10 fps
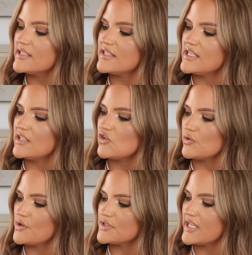is the
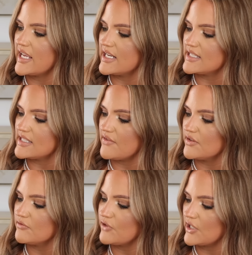Charosa
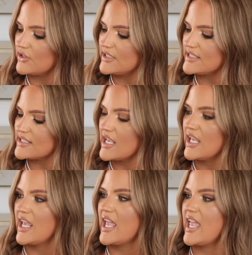87 fragrance.
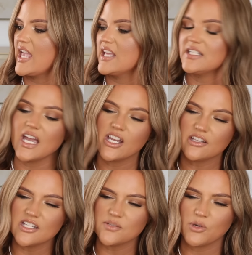And I
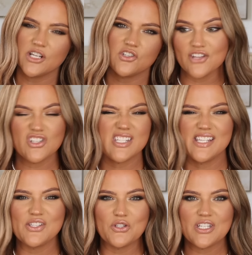got the spray. It's just
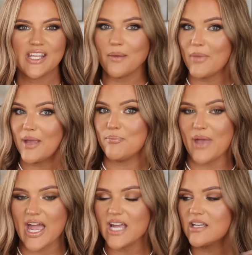easier to get my
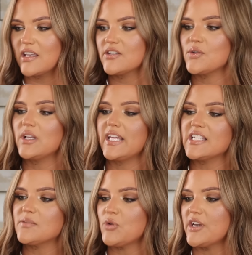back. So I like
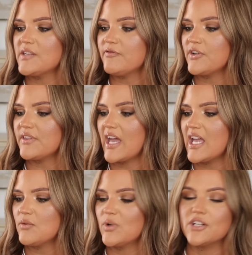spray for
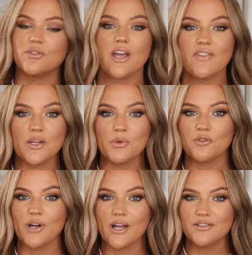that when I don't have anyone
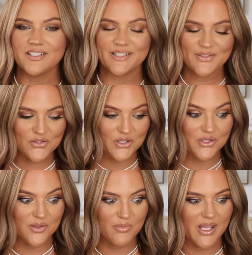around,
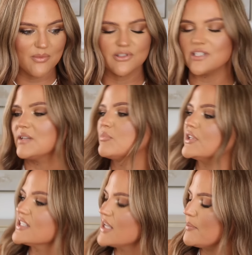just to be able to
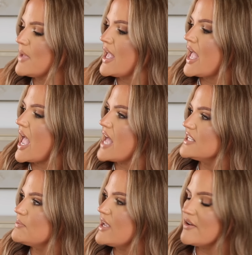put some
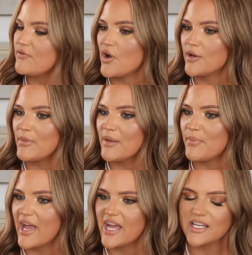SPF on my
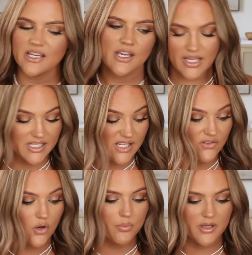back. I didn't
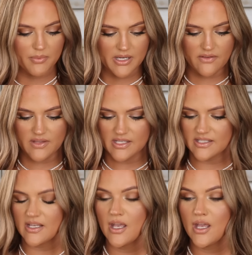even open up any of these,
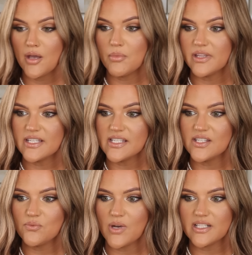but this
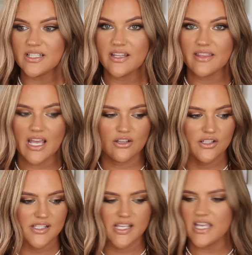is what that
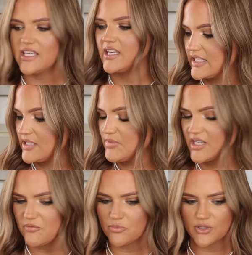looks like. Seems
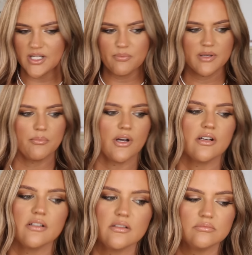like a pretty big
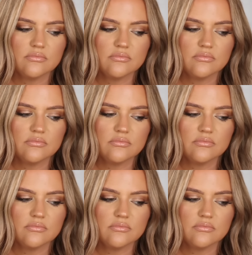bottle.